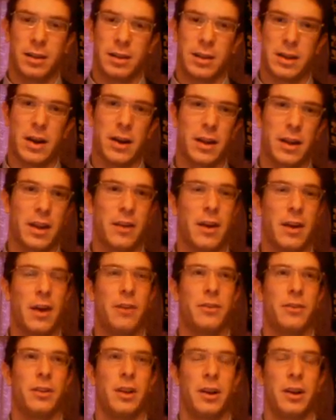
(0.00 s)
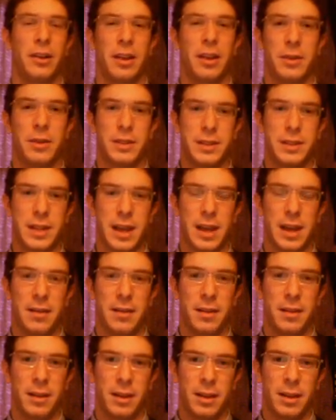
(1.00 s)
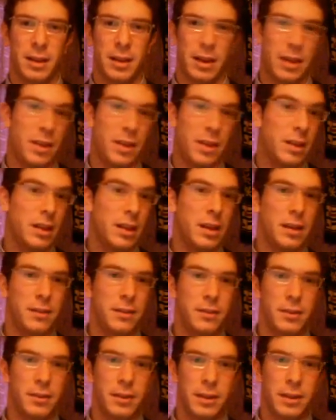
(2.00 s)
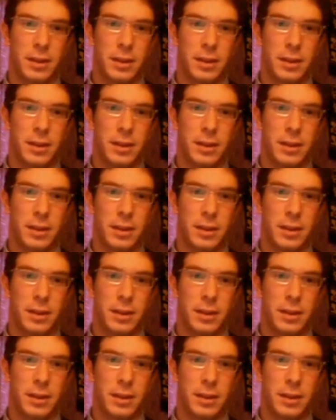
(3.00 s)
talking however long they would stay, and then leave.